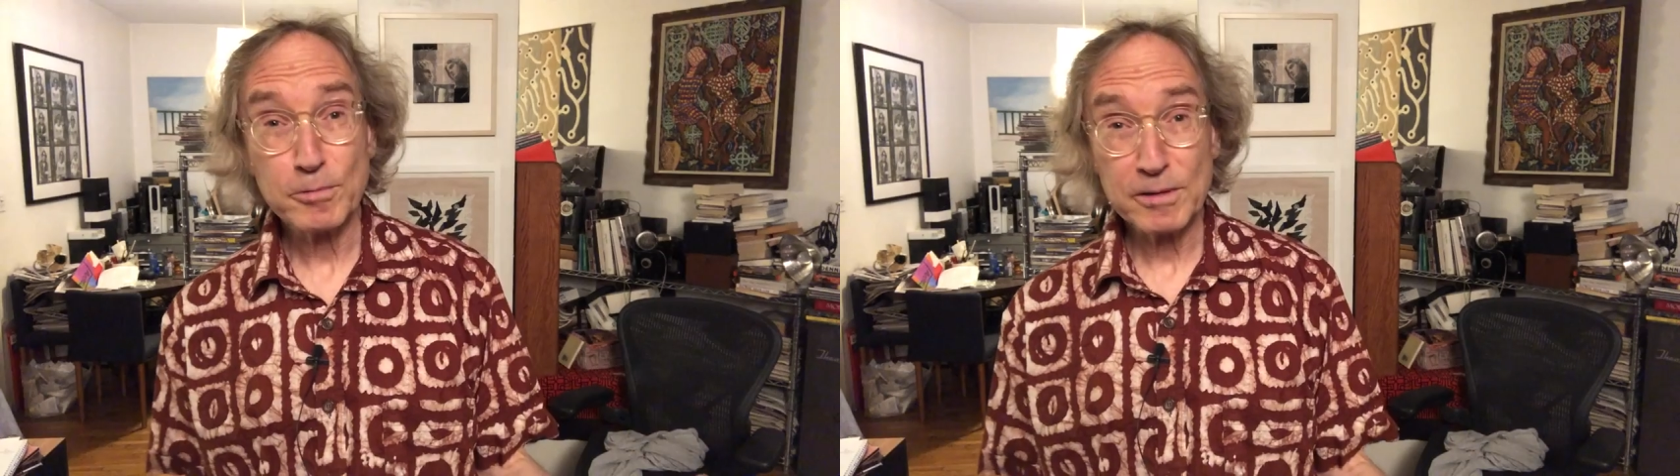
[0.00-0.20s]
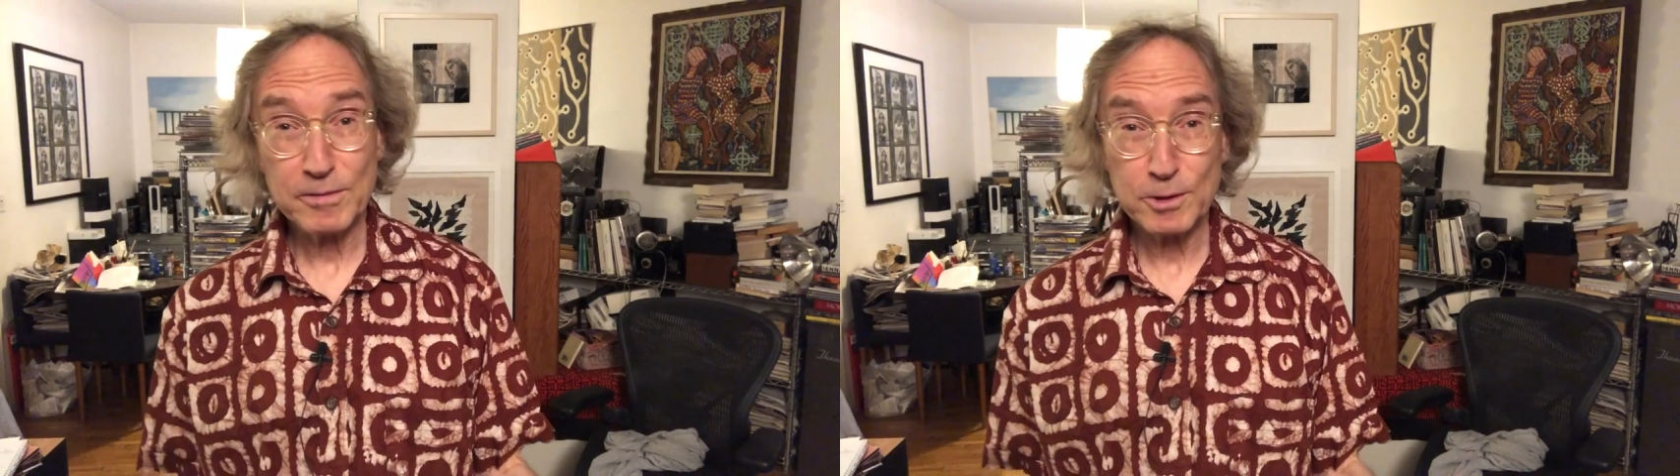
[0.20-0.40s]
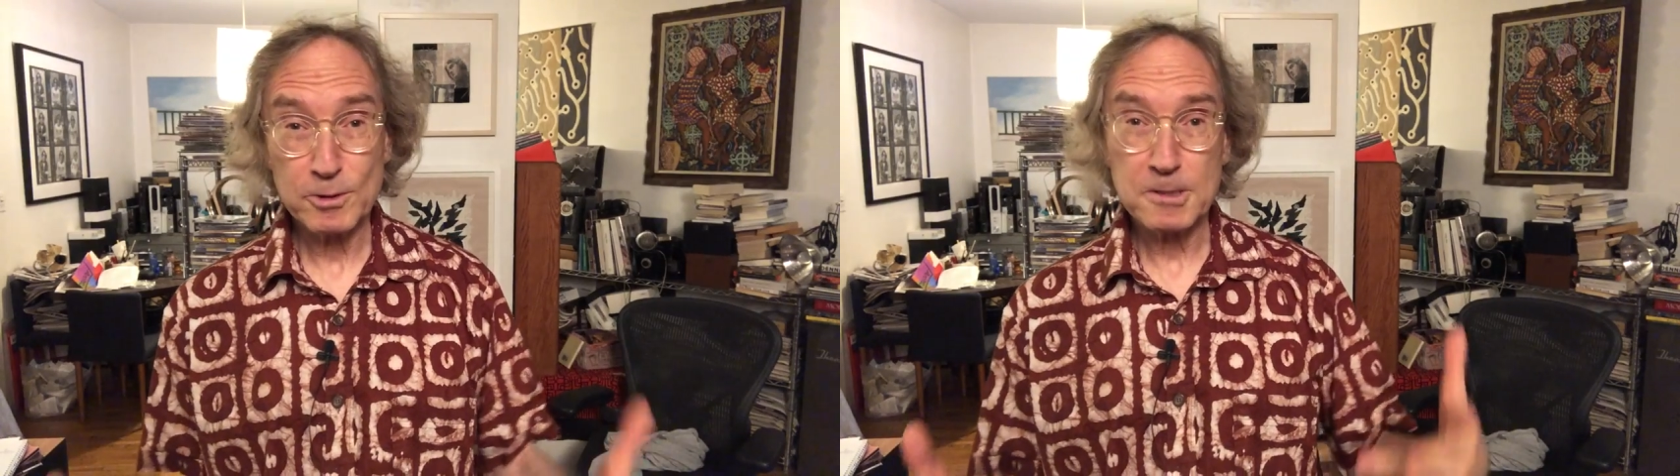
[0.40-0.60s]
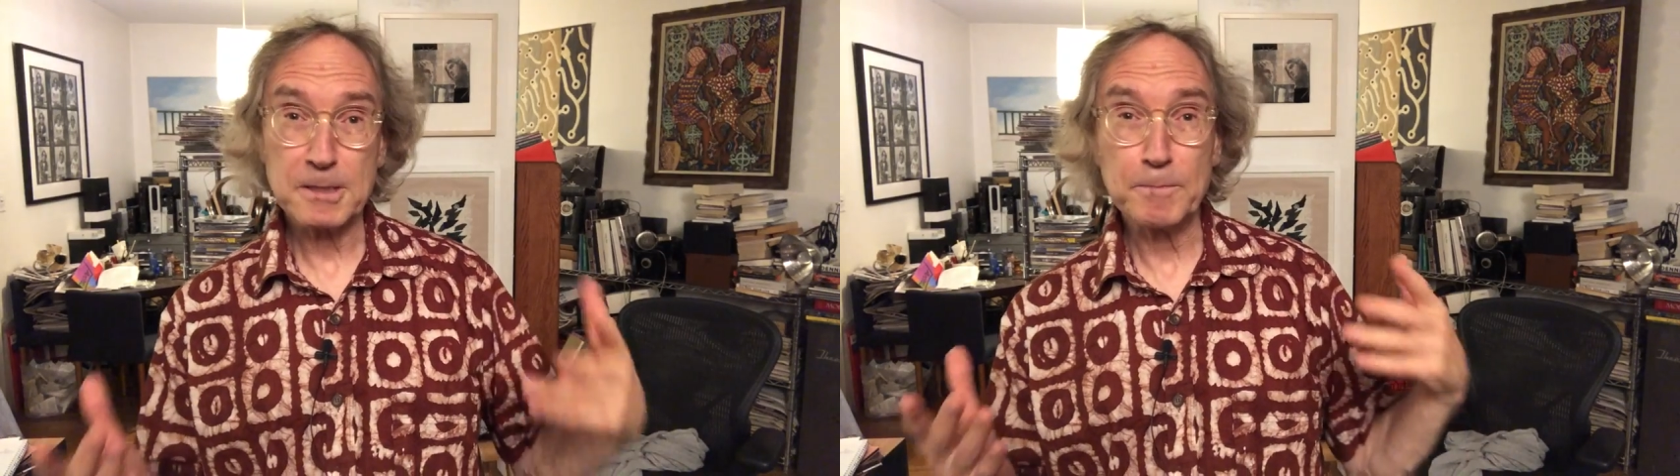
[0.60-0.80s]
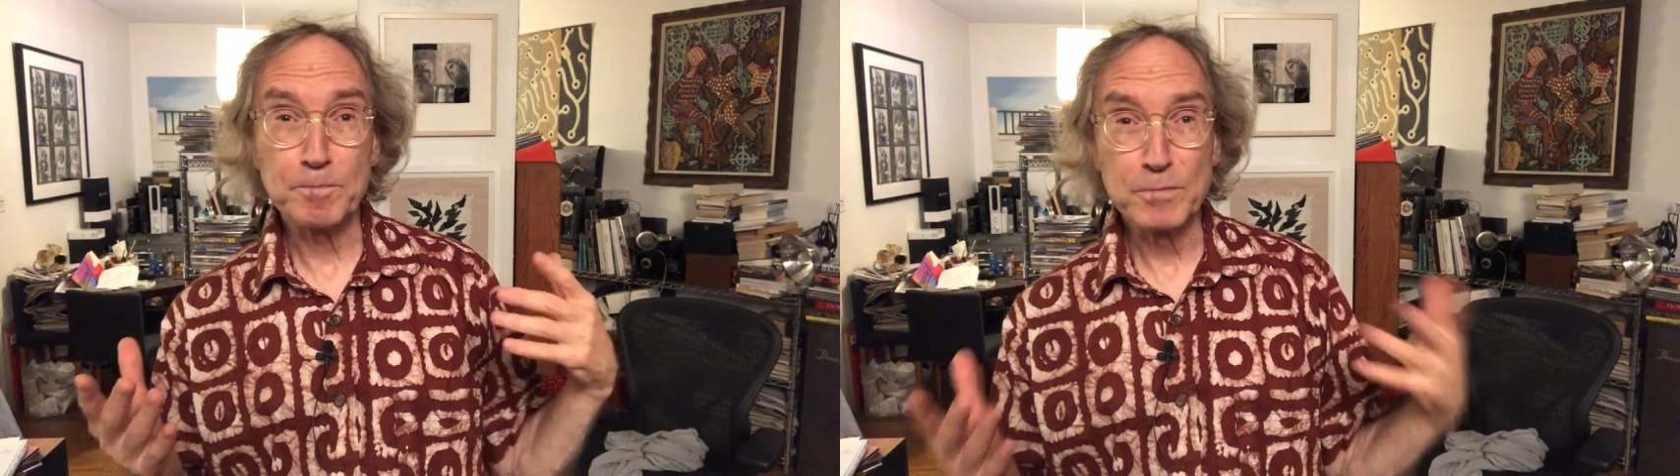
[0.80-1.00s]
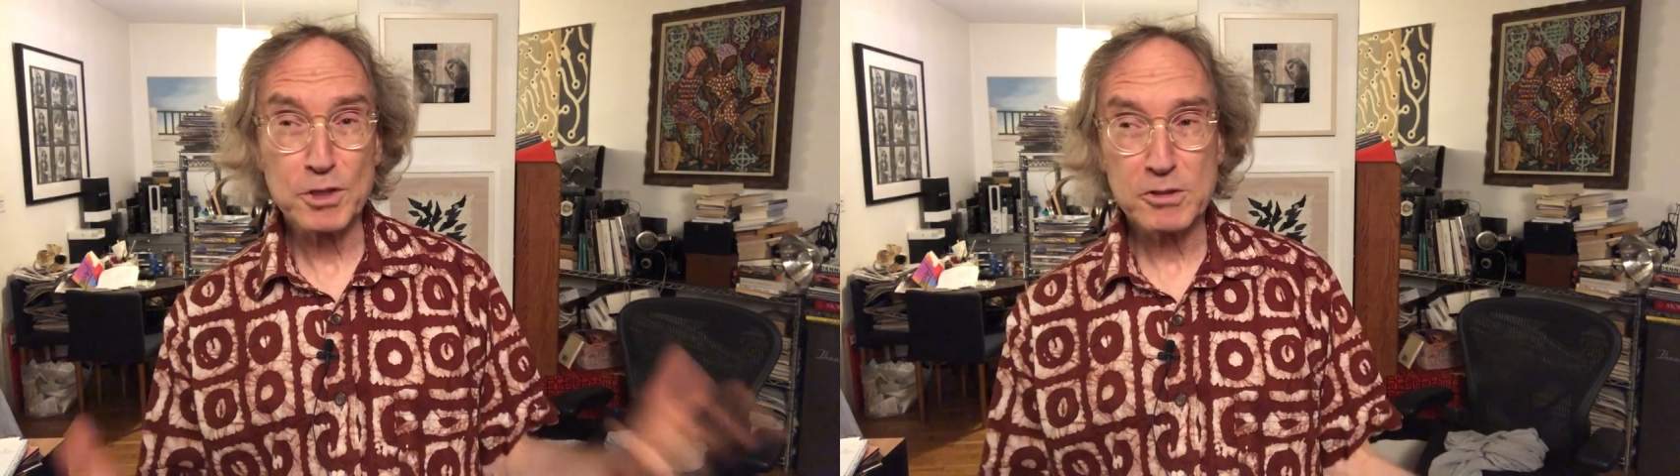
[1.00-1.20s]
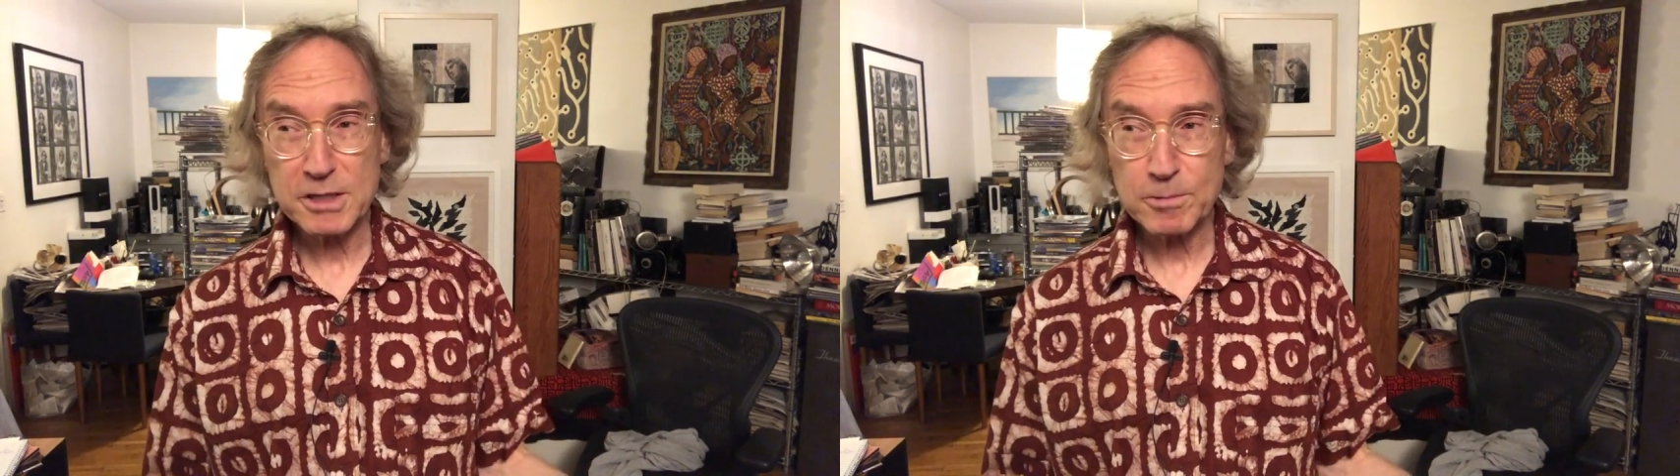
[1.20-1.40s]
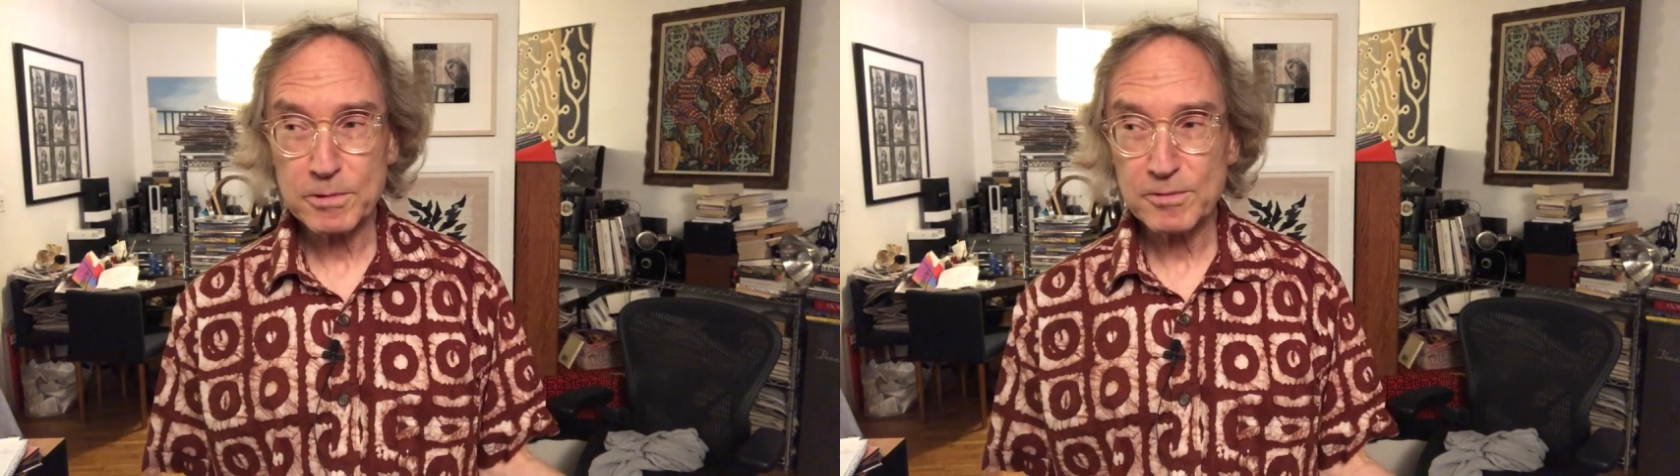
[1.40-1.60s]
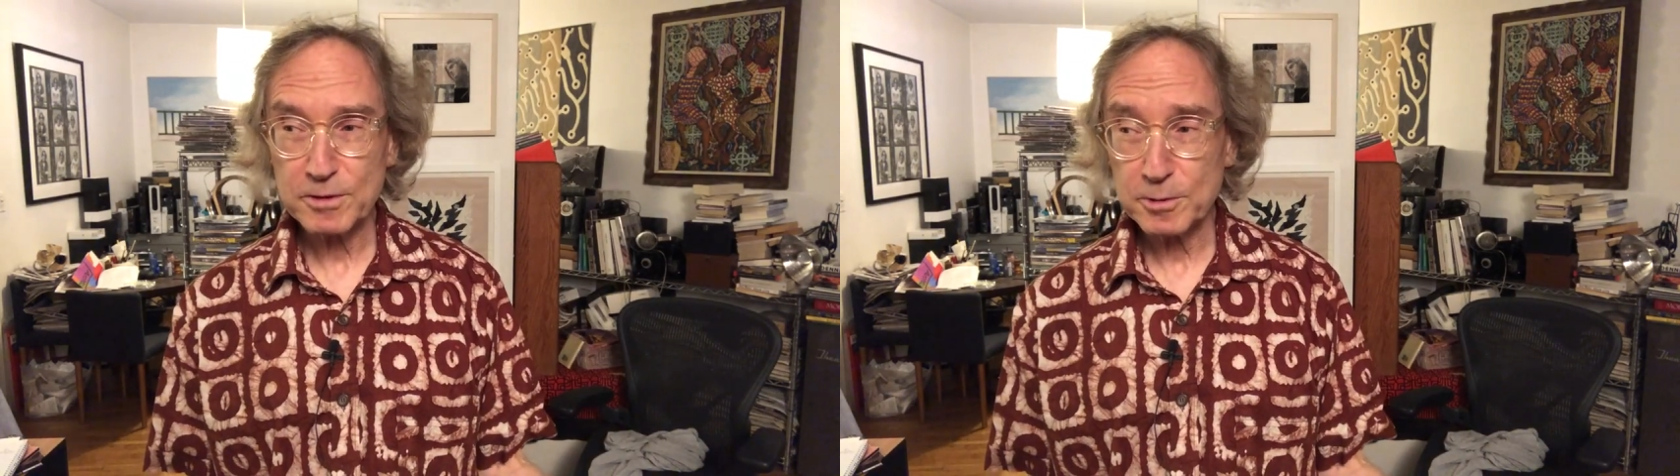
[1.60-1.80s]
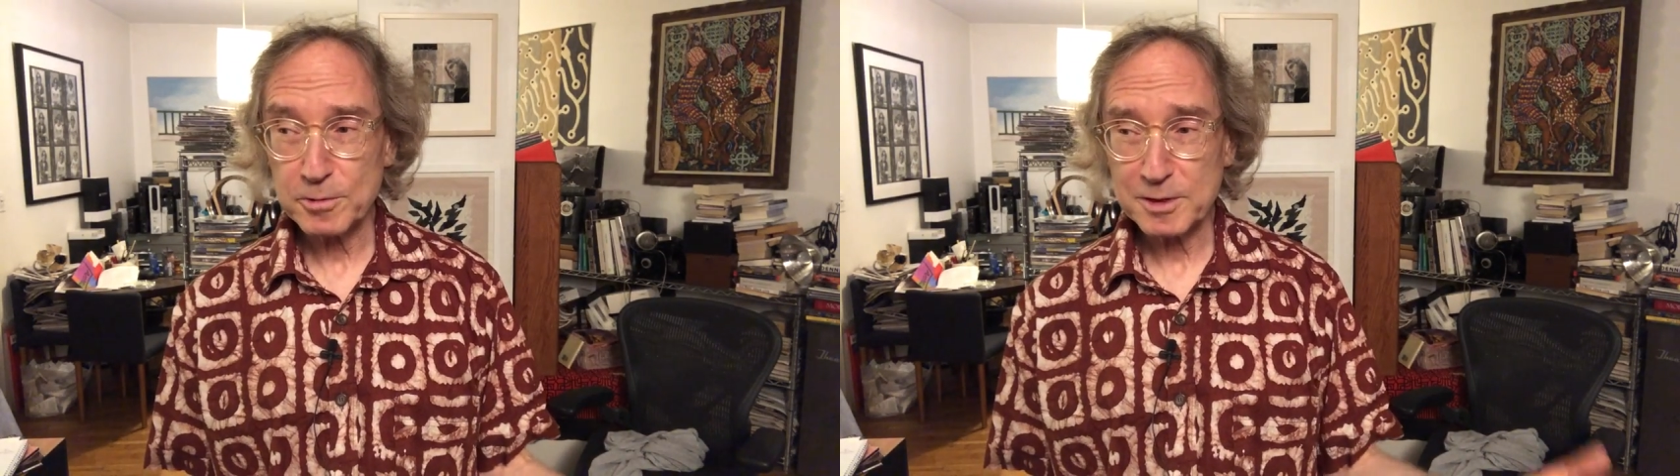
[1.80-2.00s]
reviews and music
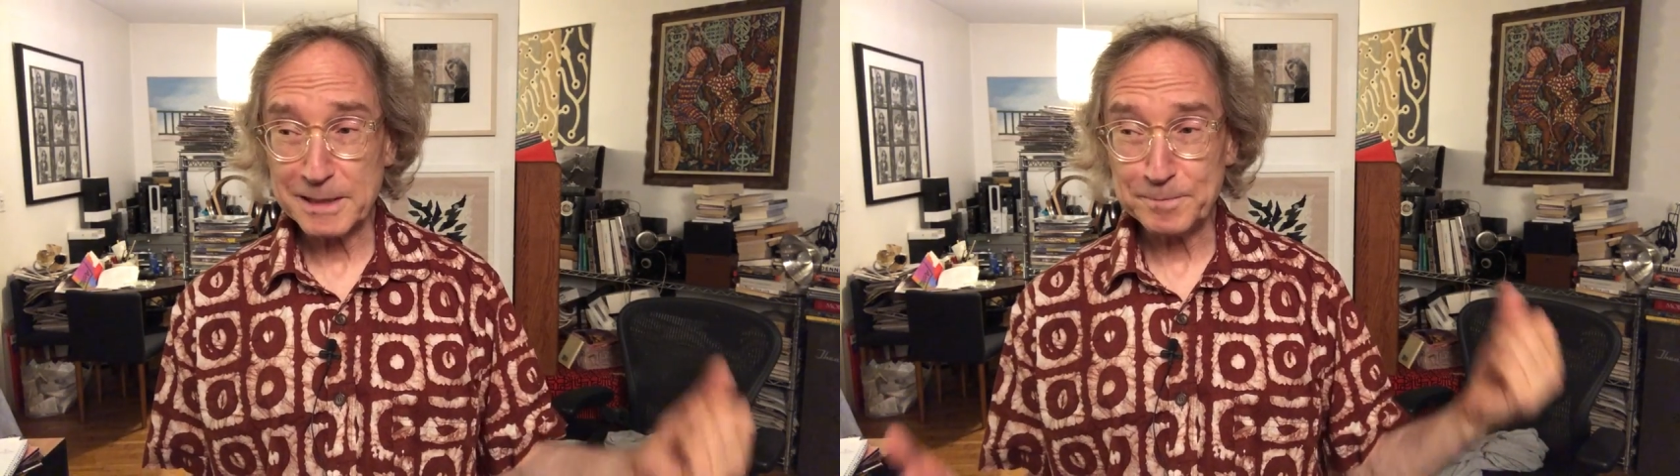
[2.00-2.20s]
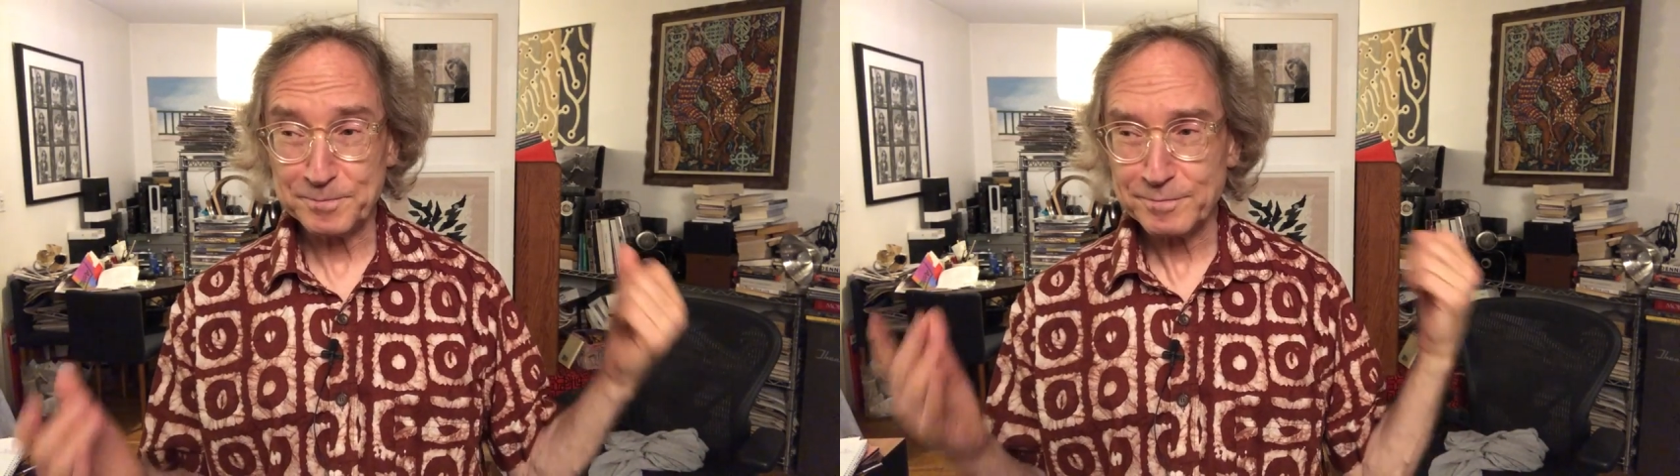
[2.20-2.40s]
reviews and